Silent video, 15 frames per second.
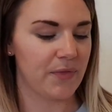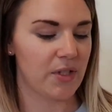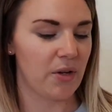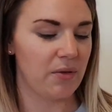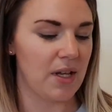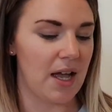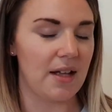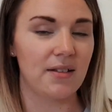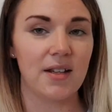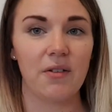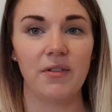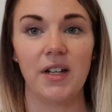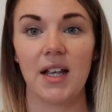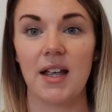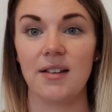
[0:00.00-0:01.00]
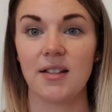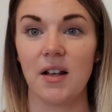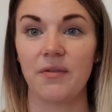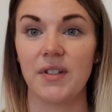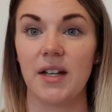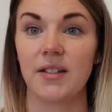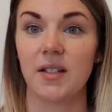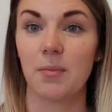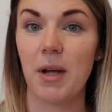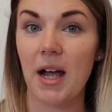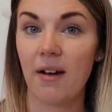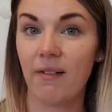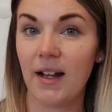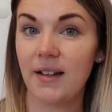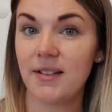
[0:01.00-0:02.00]
So yeah, definitely get yourself down to
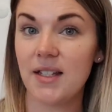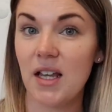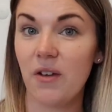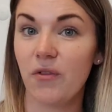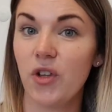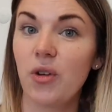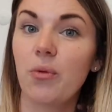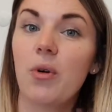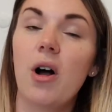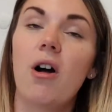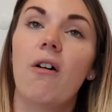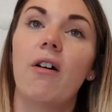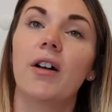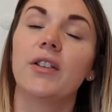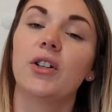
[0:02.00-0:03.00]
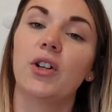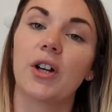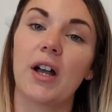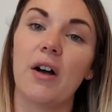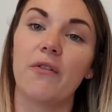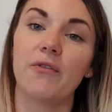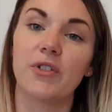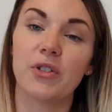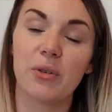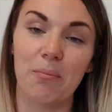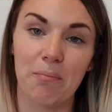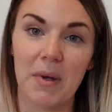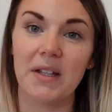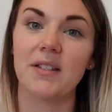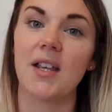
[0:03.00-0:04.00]
Poundland if you are on the lookout for
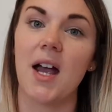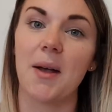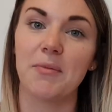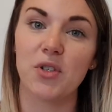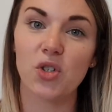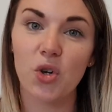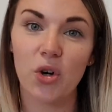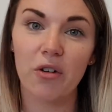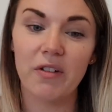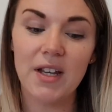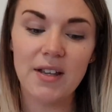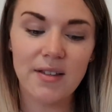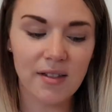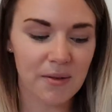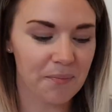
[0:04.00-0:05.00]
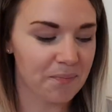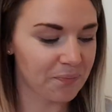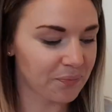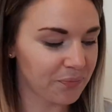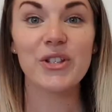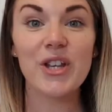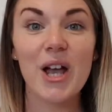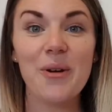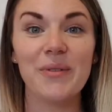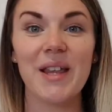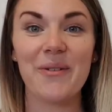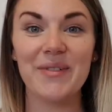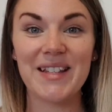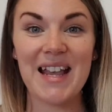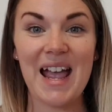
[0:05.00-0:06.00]
some bedtime stories. So
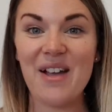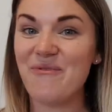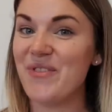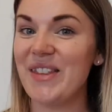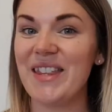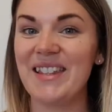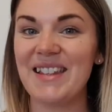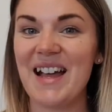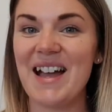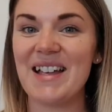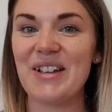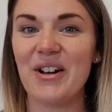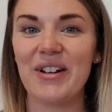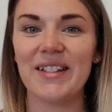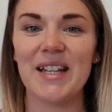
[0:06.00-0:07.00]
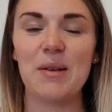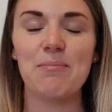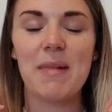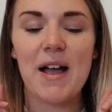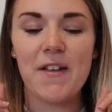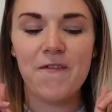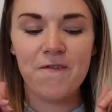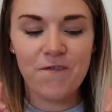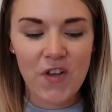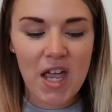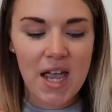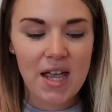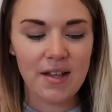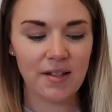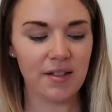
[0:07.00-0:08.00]
that was everything that I got in my
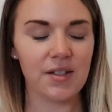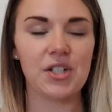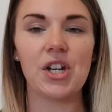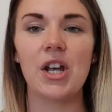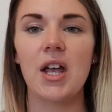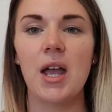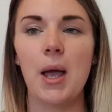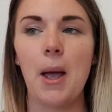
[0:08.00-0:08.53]
first